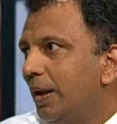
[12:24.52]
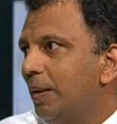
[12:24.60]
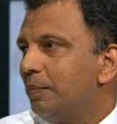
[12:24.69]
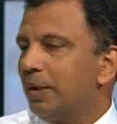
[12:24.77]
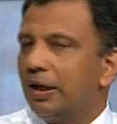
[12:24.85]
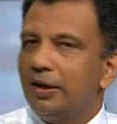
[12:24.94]

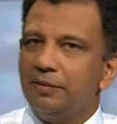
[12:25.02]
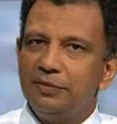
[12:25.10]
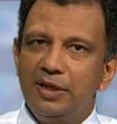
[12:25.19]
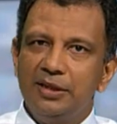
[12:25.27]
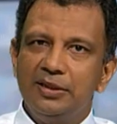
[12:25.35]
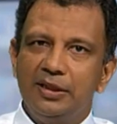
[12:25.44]
because if
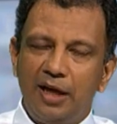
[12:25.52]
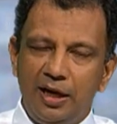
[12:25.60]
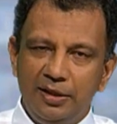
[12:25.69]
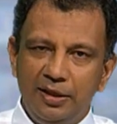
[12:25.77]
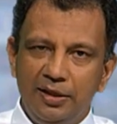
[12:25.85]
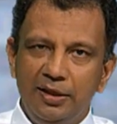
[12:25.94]
there's a
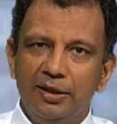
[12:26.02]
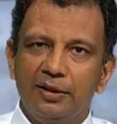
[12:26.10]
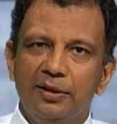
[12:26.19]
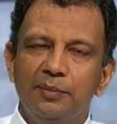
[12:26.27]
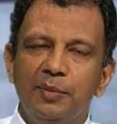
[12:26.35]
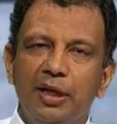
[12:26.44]
tiny
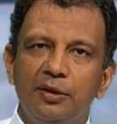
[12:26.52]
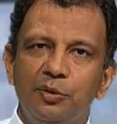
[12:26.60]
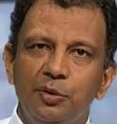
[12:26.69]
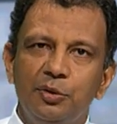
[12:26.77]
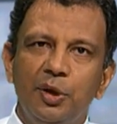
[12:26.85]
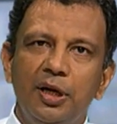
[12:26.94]
leak, because
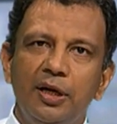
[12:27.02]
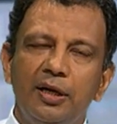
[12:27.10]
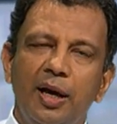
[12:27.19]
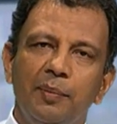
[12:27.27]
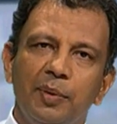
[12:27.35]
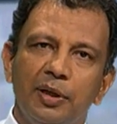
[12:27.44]
usually it
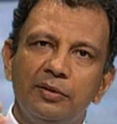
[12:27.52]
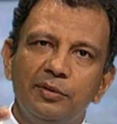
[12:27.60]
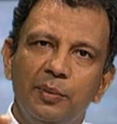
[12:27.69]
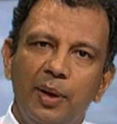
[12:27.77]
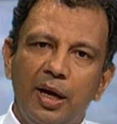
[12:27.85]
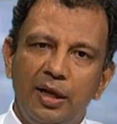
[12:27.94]

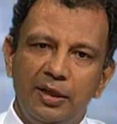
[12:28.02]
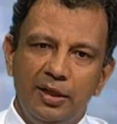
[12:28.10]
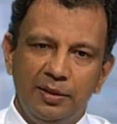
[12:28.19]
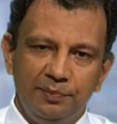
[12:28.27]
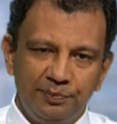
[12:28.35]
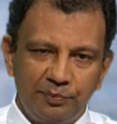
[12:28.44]
happens where
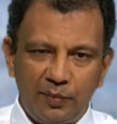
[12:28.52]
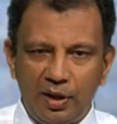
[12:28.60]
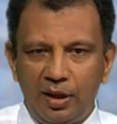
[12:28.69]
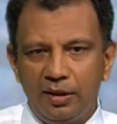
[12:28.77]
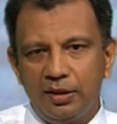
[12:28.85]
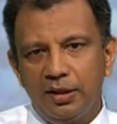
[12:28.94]
the
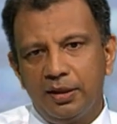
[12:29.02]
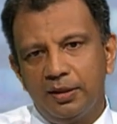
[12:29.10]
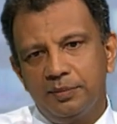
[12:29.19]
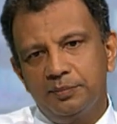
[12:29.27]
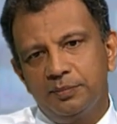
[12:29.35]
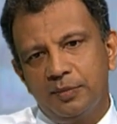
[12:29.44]

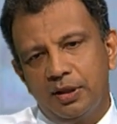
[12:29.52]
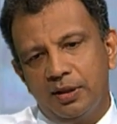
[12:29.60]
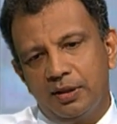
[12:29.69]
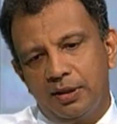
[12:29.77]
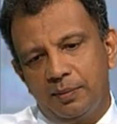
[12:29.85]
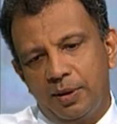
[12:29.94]

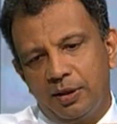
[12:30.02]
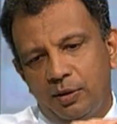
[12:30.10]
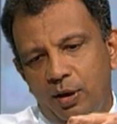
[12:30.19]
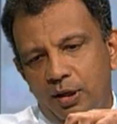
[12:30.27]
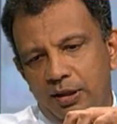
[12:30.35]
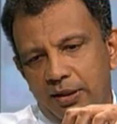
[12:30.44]
what you
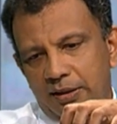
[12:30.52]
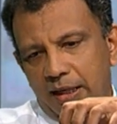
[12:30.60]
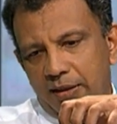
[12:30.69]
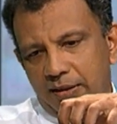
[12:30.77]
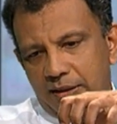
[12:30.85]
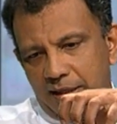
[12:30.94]
call
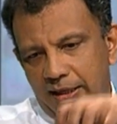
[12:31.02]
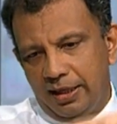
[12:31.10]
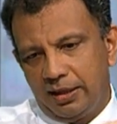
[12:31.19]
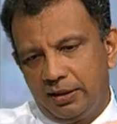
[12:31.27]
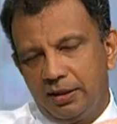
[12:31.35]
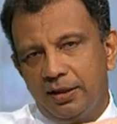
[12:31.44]
that
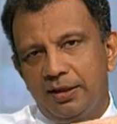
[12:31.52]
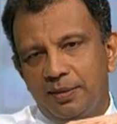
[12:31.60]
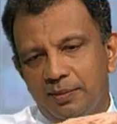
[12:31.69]
connector